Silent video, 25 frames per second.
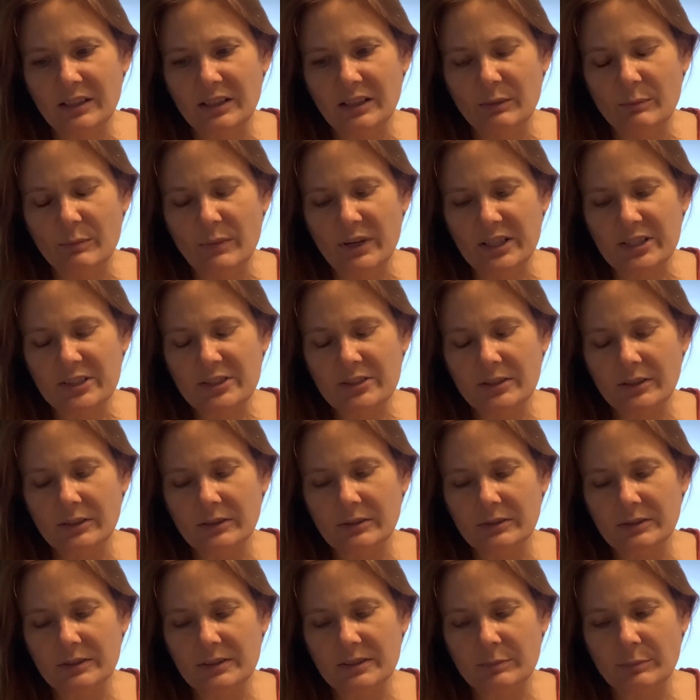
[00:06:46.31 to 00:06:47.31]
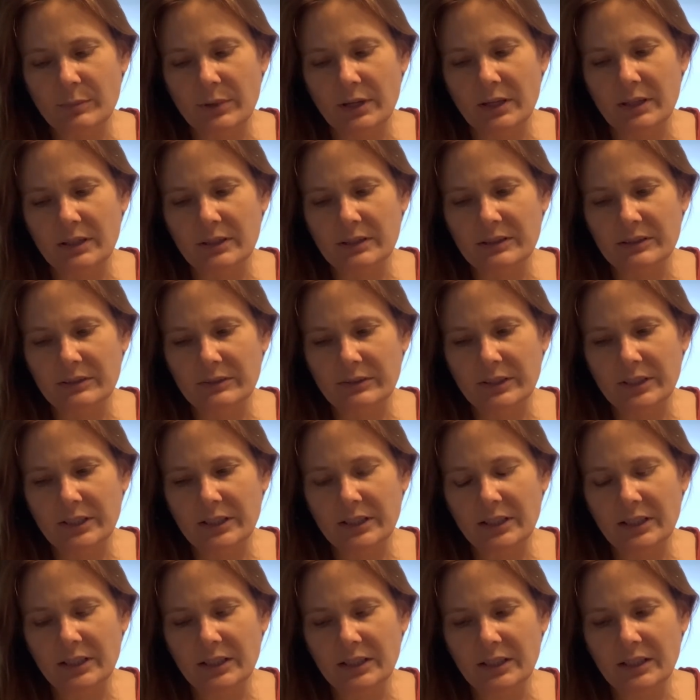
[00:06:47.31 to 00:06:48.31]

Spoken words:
My soul is pondering.